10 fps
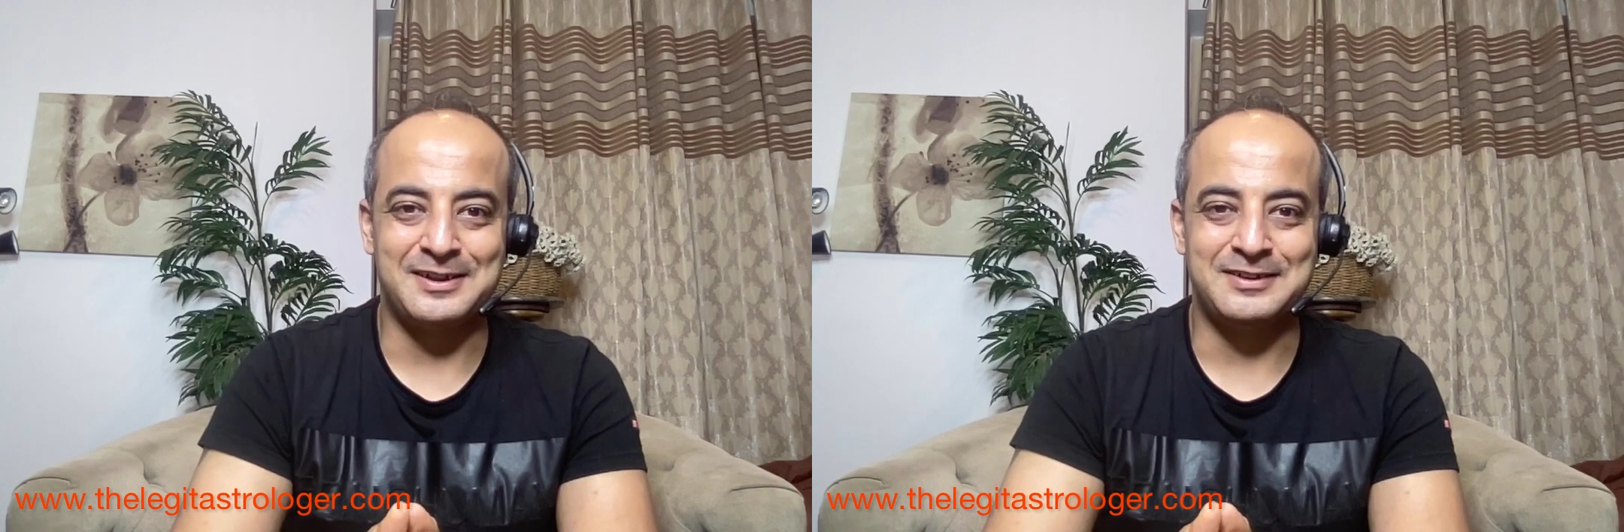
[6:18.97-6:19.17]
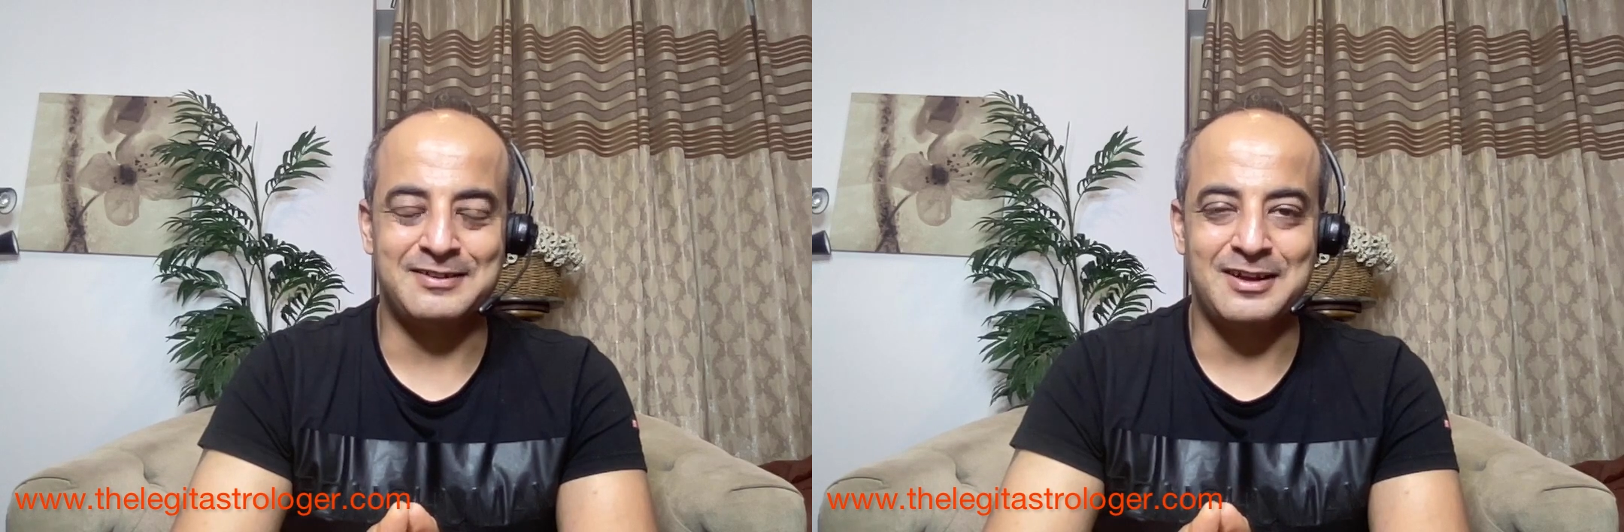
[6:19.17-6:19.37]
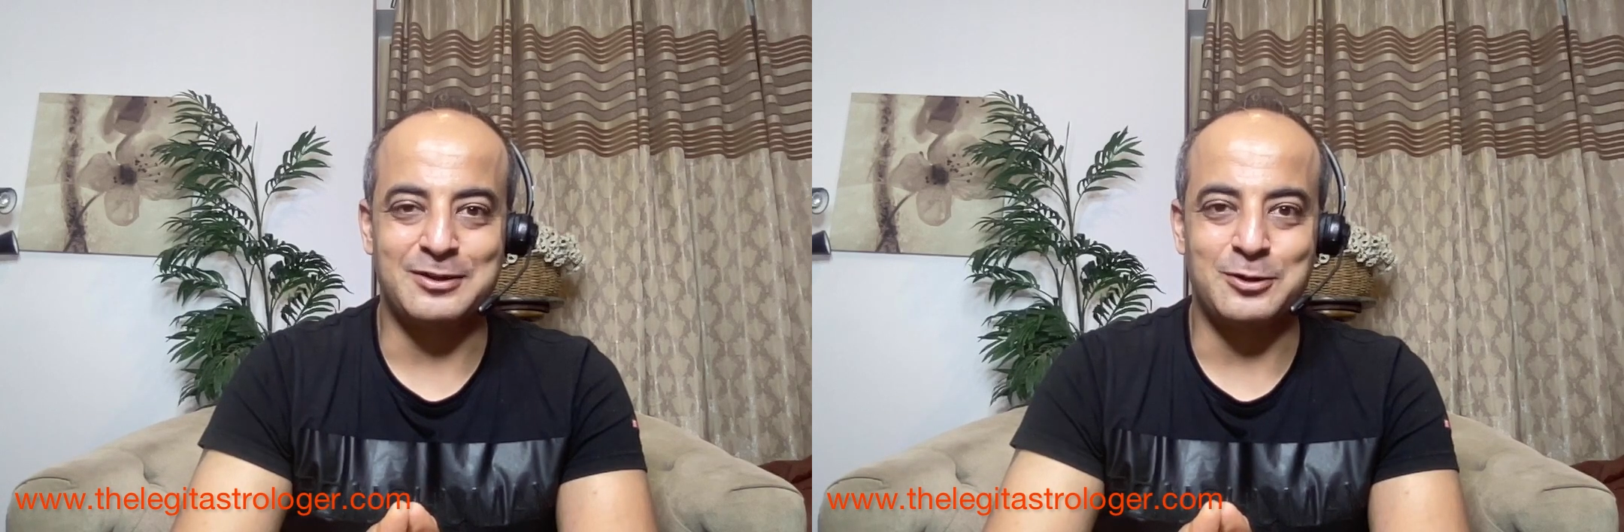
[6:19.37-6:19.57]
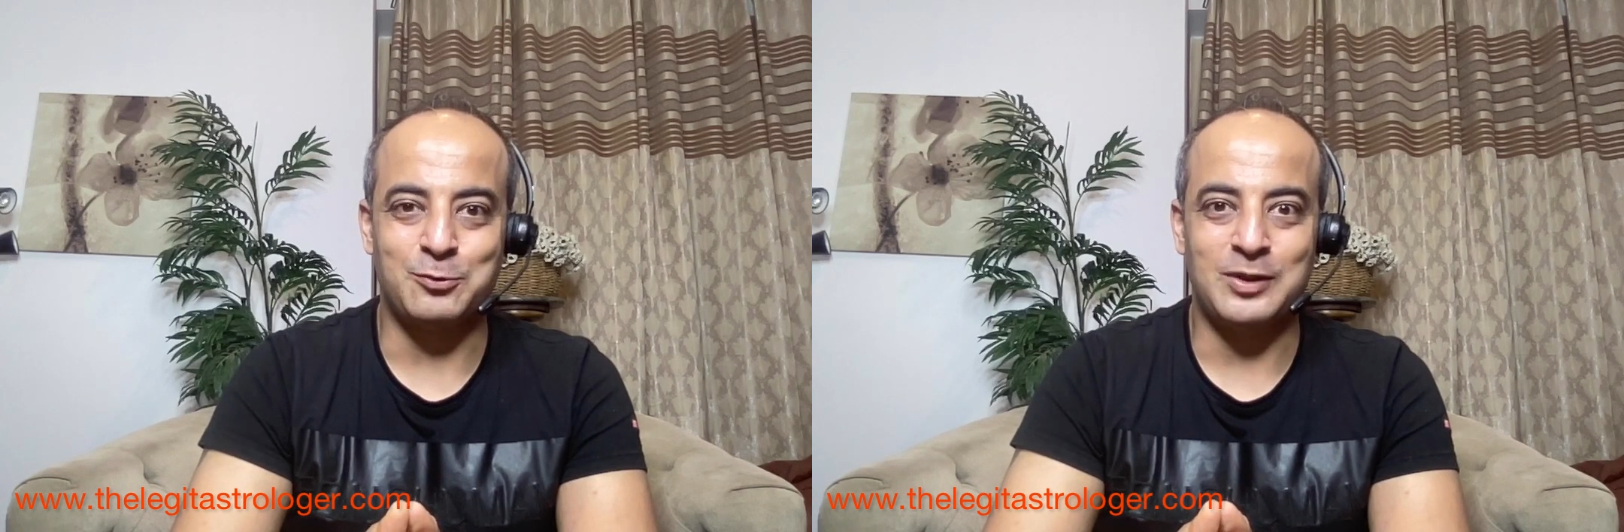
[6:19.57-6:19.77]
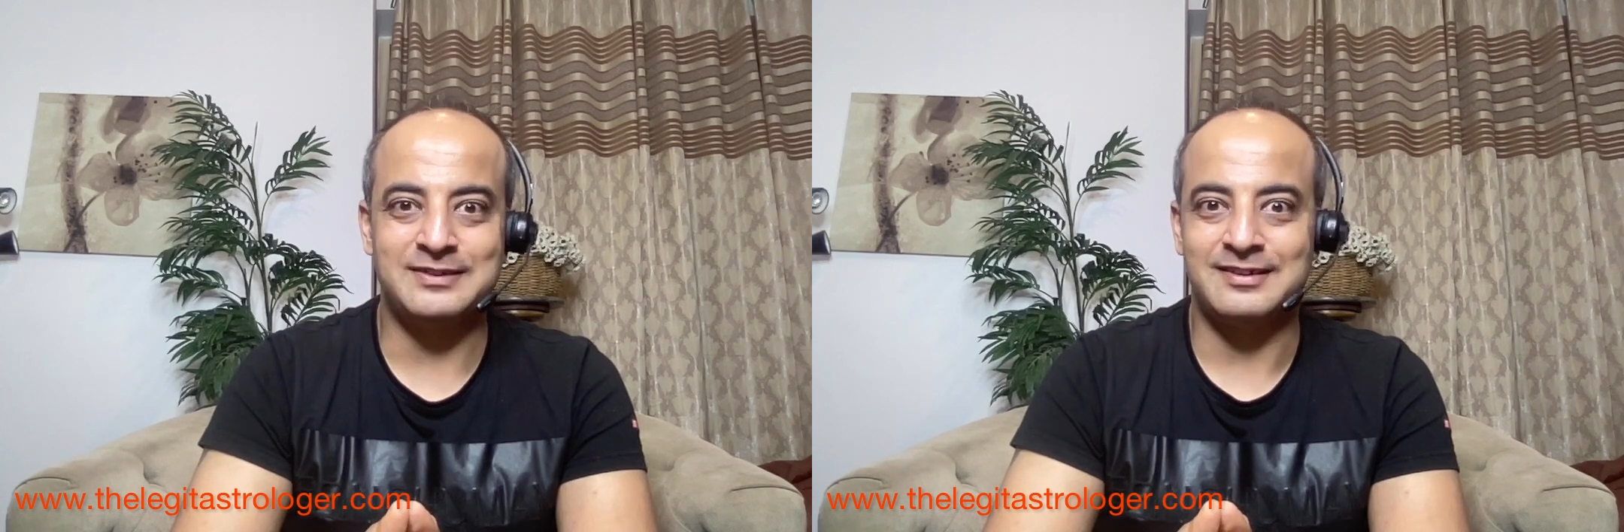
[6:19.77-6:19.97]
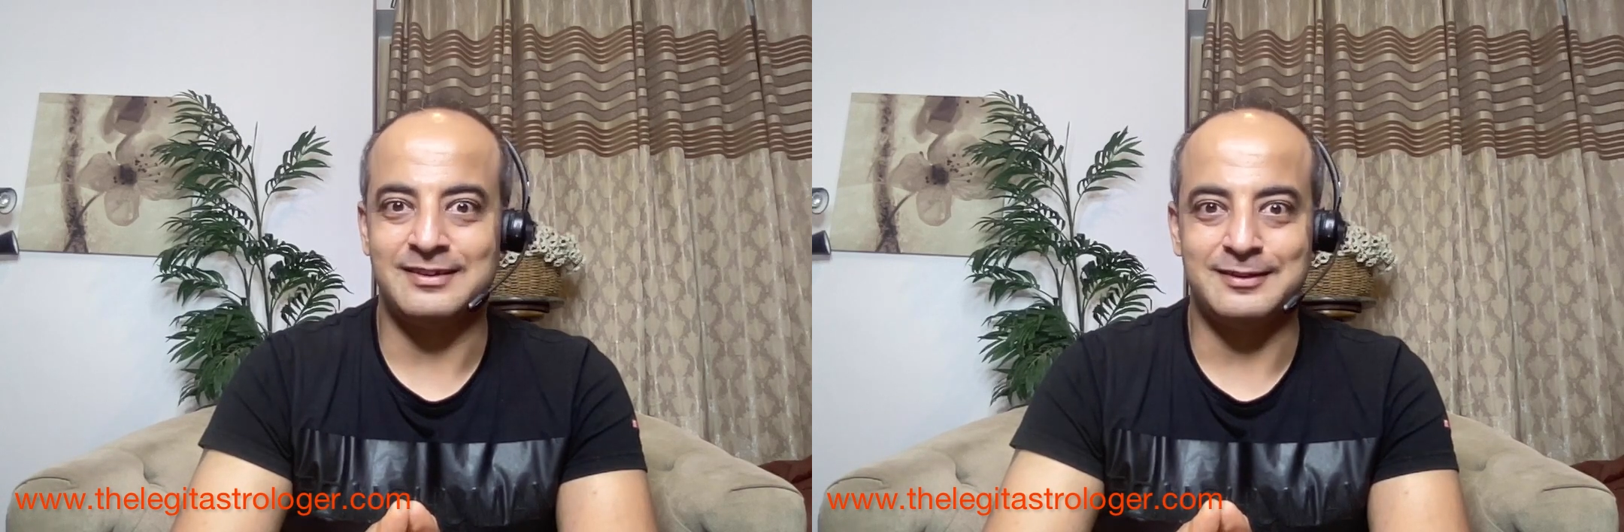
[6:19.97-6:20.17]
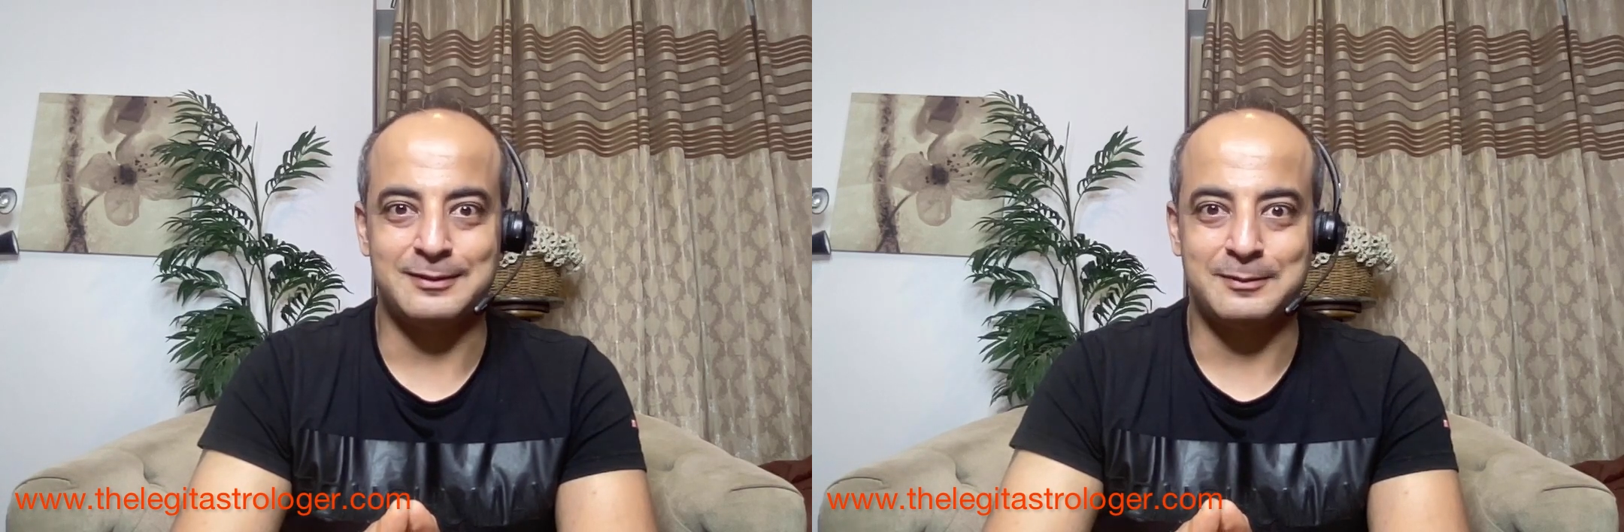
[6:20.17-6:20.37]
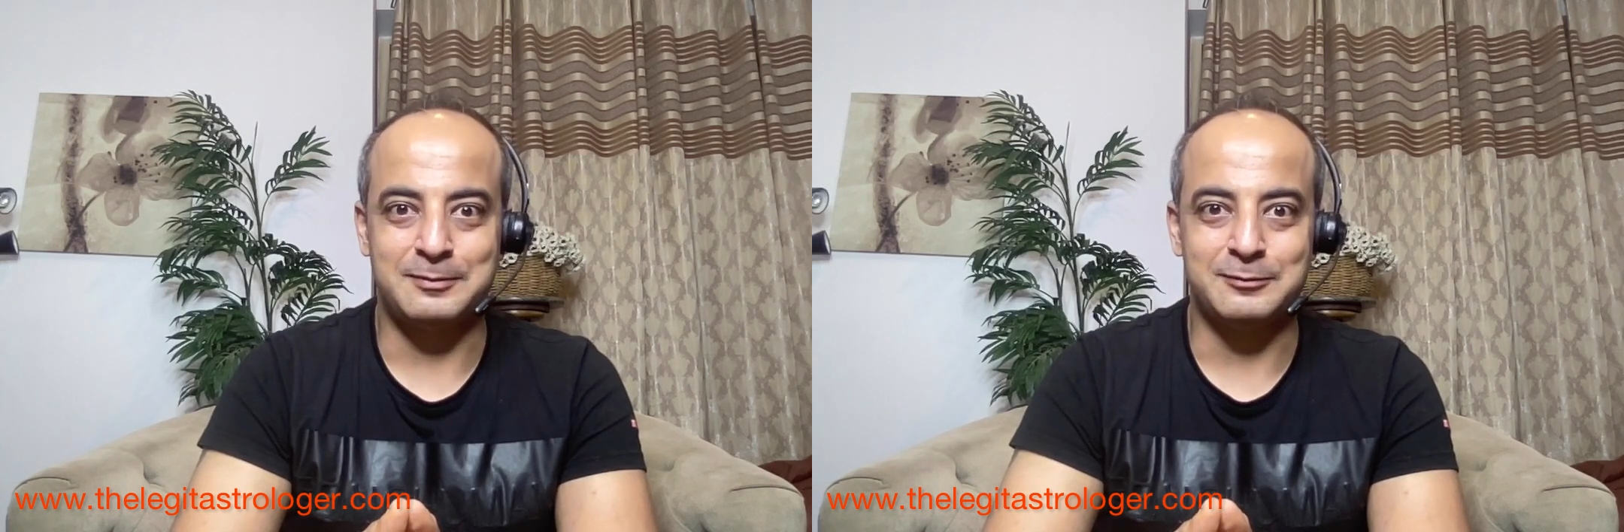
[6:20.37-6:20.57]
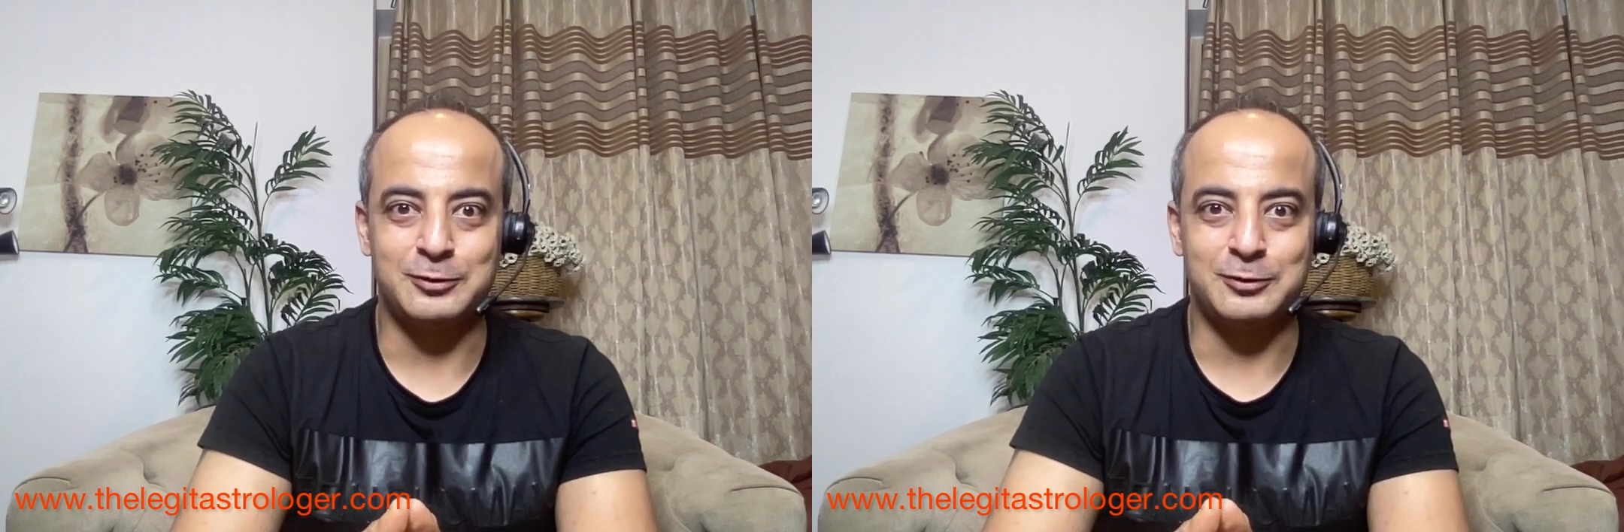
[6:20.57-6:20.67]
It's like a once in a